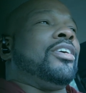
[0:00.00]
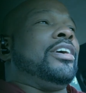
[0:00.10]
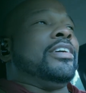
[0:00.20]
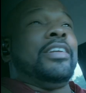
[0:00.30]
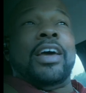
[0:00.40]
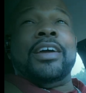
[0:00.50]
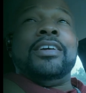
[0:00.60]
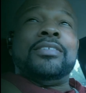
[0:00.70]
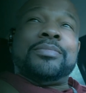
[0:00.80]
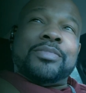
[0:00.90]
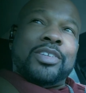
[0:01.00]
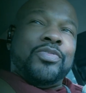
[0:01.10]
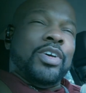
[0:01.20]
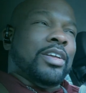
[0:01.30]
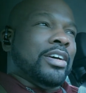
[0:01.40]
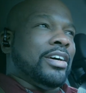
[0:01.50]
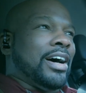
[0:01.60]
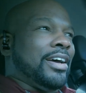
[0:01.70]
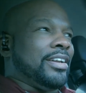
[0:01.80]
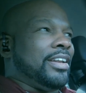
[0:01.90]
a good day. It's feeling good
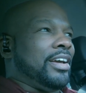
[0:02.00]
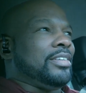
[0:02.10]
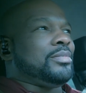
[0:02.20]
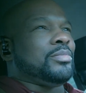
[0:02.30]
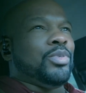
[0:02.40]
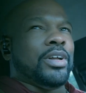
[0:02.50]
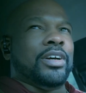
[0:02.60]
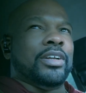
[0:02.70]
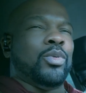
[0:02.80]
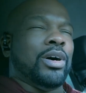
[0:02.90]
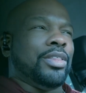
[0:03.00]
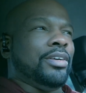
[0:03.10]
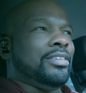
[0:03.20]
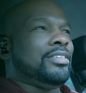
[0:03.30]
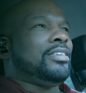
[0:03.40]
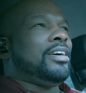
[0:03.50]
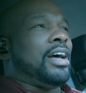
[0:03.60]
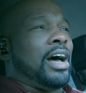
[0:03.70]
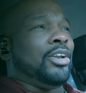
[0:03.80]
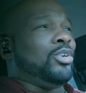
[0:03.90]
out here today. Pretty good weather.
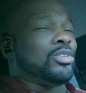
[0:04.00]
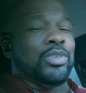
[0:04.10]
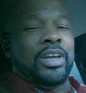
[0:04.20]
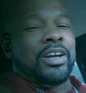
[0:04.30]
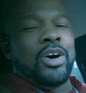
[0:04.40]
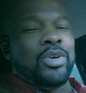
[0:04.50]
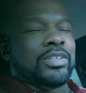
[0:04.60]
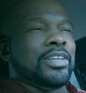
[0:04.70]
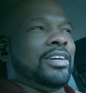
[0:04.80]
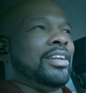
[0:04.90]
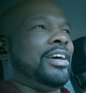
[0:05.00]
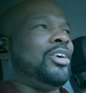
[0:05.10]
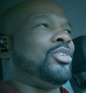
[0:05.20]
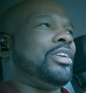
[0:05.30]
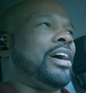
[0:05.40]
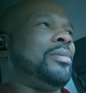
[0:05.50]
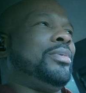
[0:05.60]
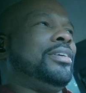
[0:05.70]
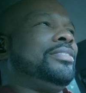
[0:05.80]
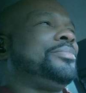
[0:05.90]
I know it's gonna get cold as hell later on tonight,
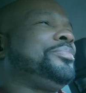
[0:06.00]
but